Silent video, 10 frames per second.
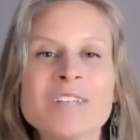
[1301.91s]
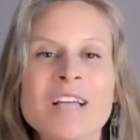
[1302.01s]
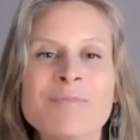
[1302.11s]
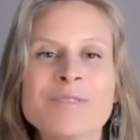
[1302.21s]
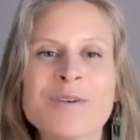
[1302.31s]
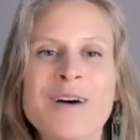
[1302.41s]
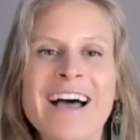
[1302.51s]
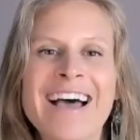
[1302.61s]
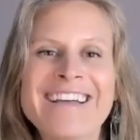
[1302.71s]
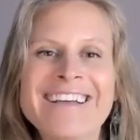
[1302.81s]
up so
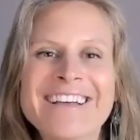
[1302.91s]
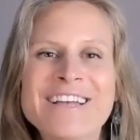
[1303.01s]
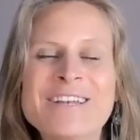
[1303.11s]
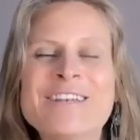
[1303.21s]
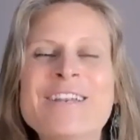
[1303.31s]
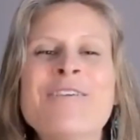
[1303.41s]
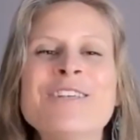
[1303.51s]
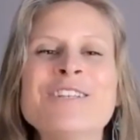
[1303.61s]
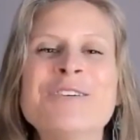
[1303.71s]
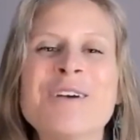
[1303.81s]
I know
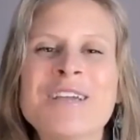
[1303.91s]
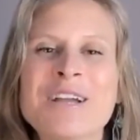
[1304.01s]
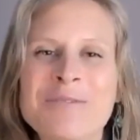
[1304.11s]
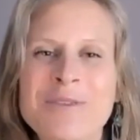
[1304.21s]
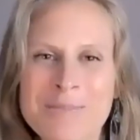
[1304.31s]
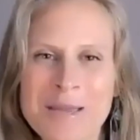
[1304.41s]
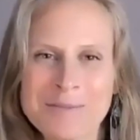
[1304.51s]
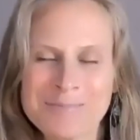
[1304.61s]
that you are here with me.